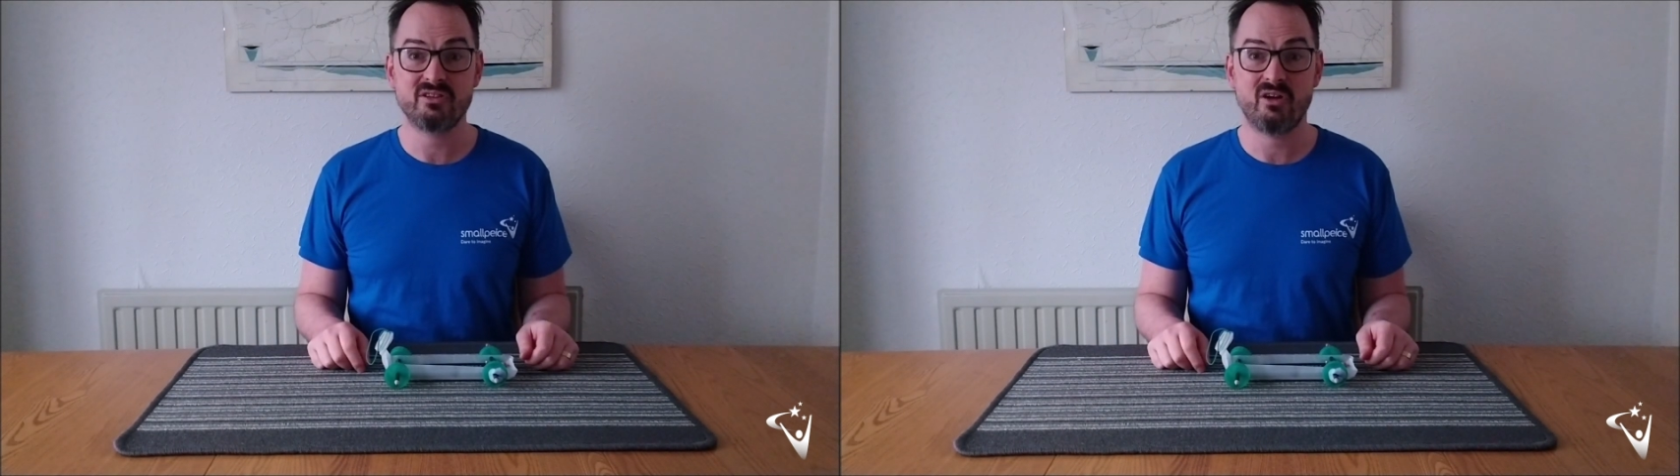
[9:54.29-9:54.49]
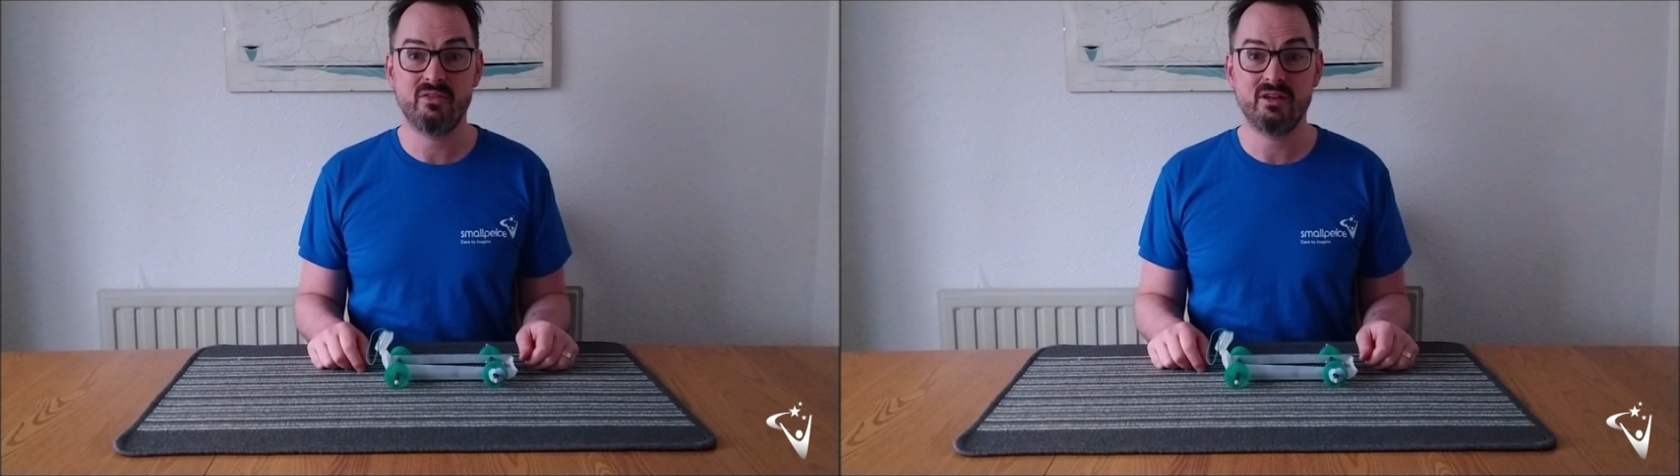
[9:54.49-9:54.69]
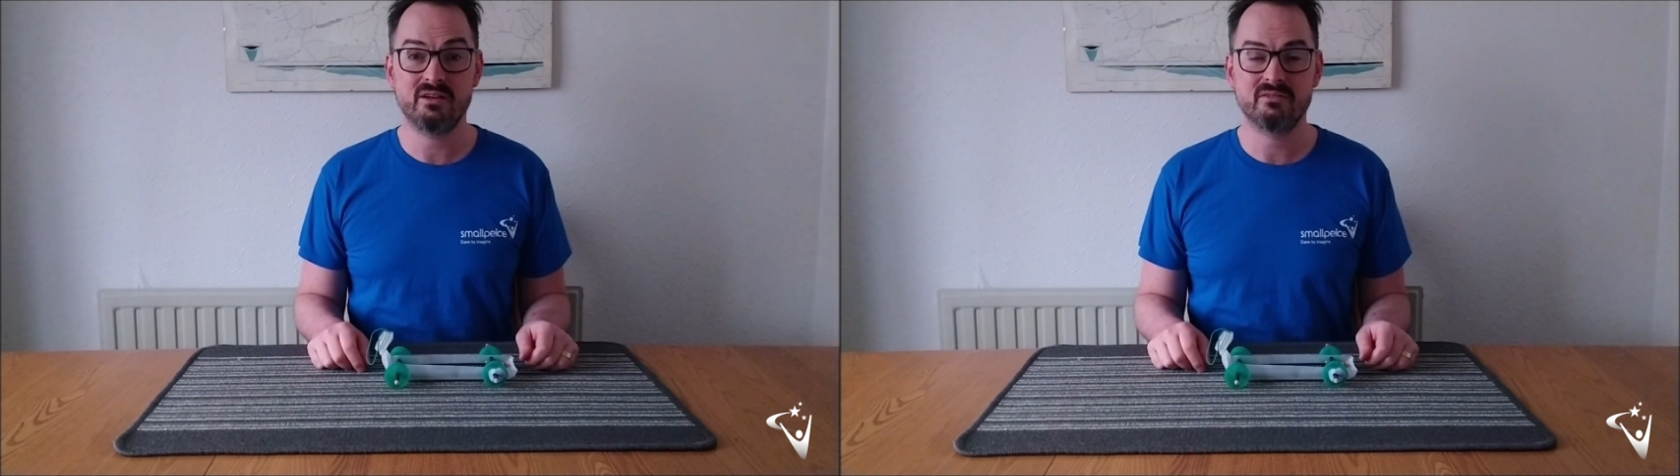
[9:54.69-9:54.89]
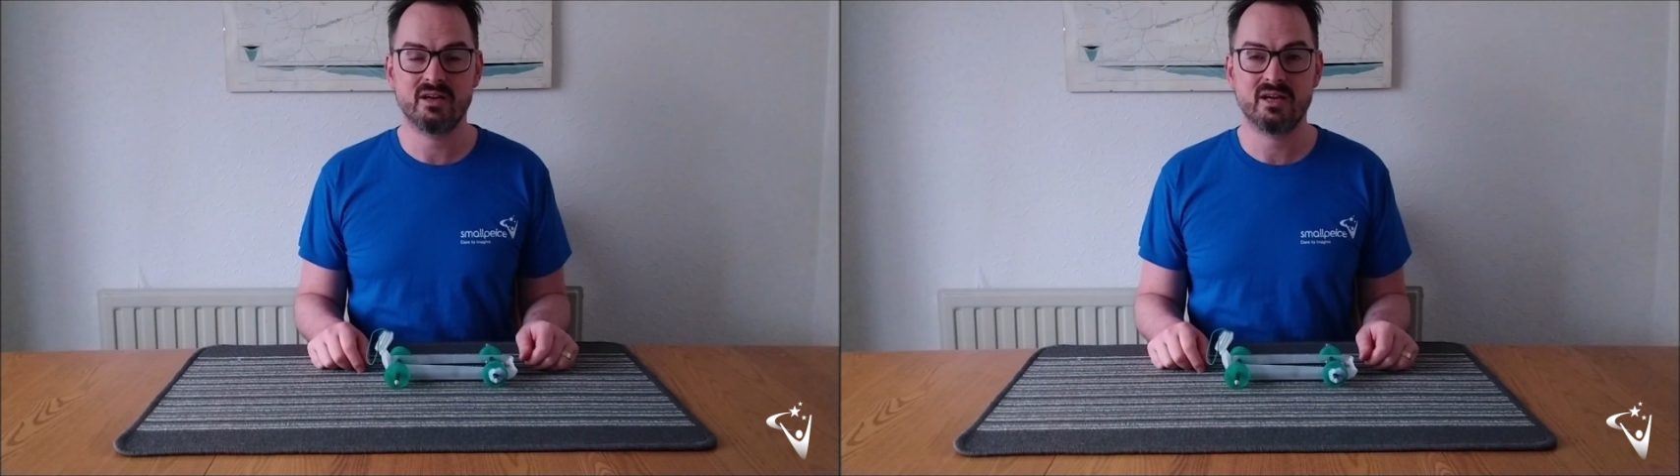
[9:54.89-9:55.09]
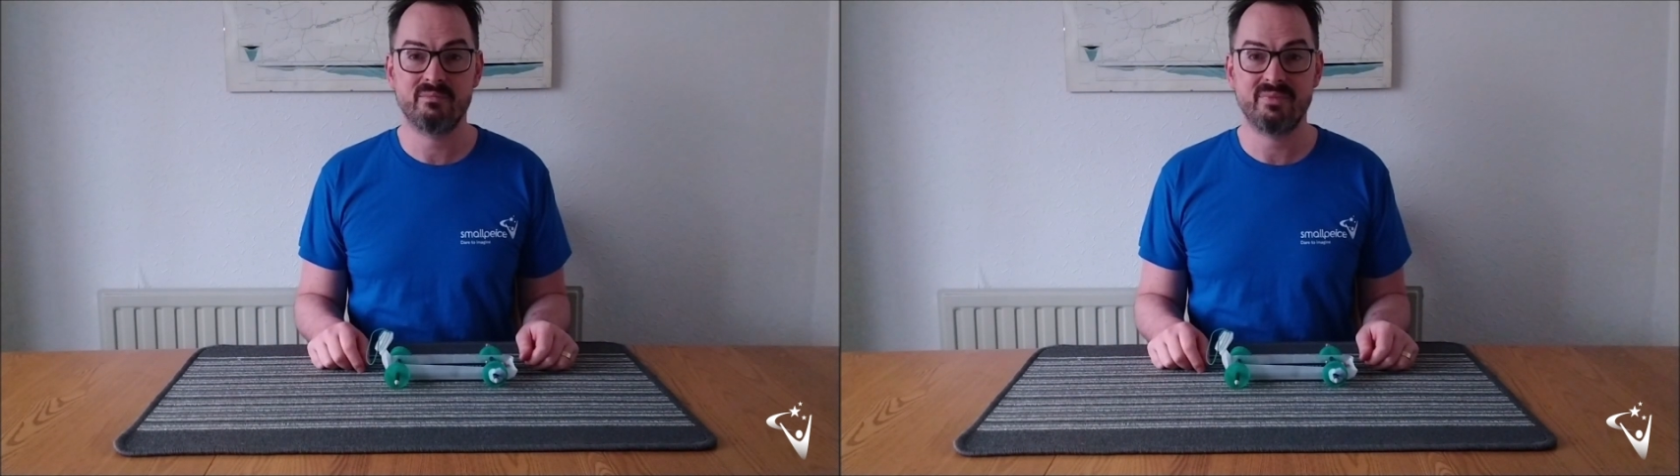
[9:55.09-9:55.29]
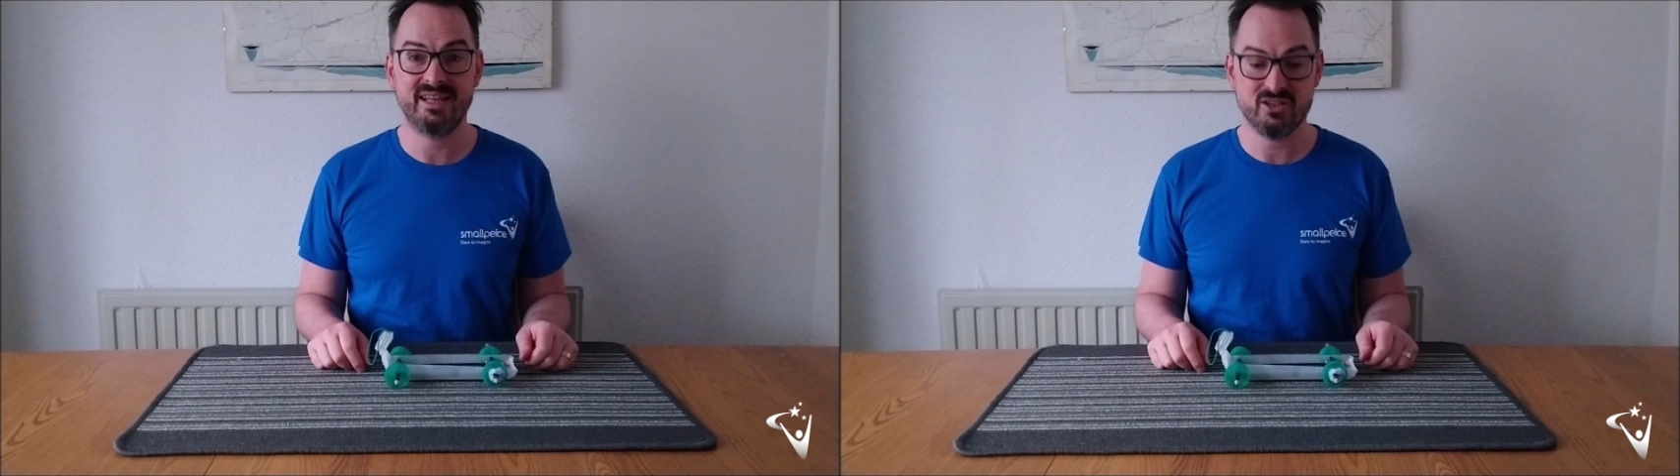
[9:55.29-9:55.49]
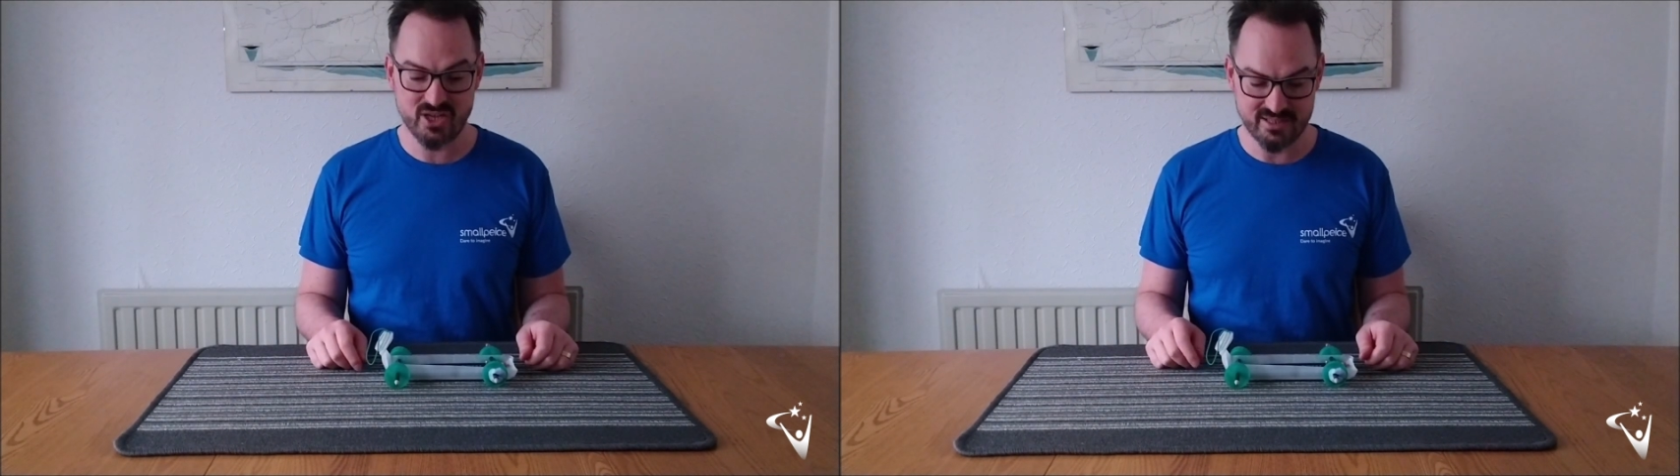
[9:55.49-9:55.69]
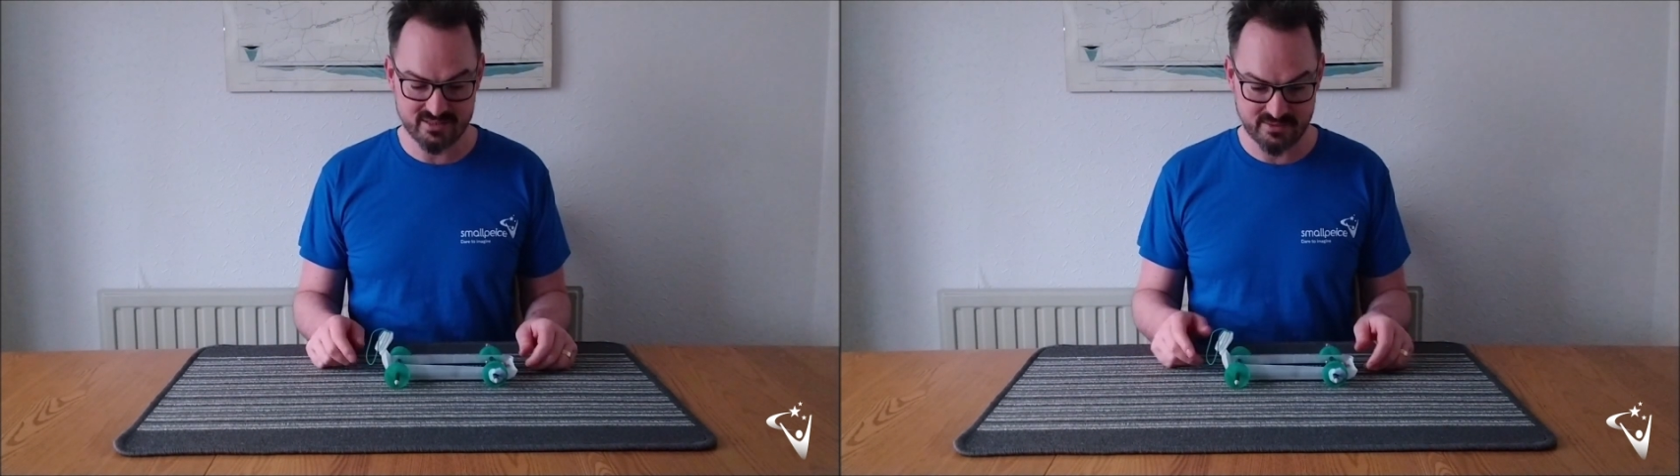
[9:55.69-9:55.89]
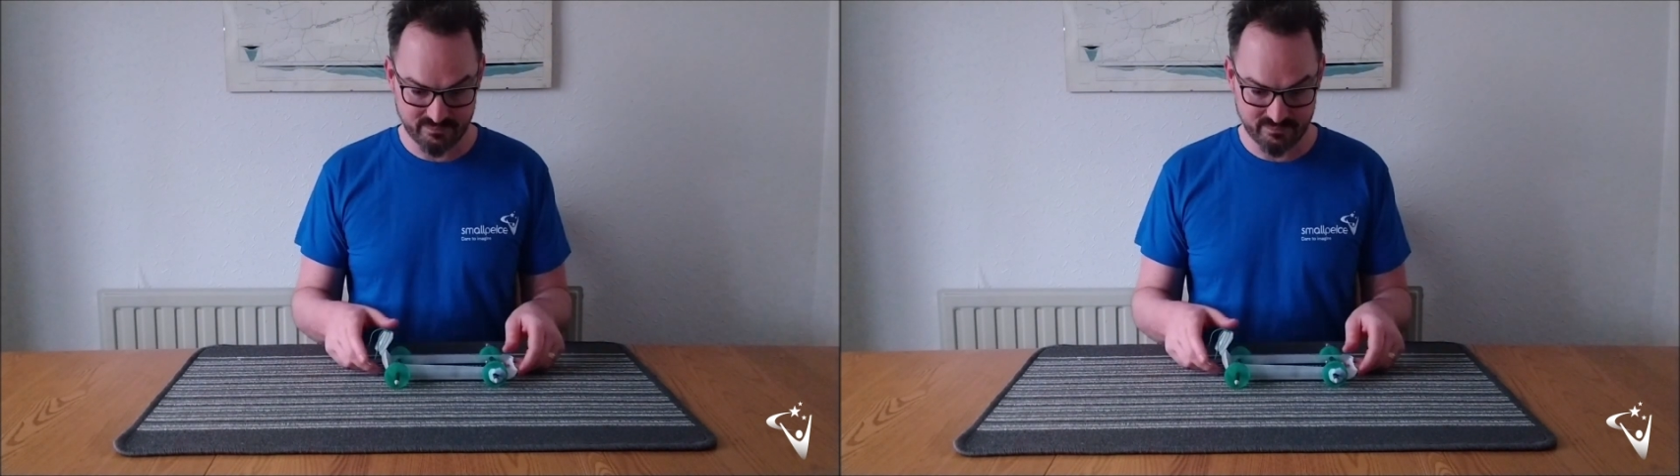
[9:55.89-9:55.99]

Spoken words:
on the accompanying sheet.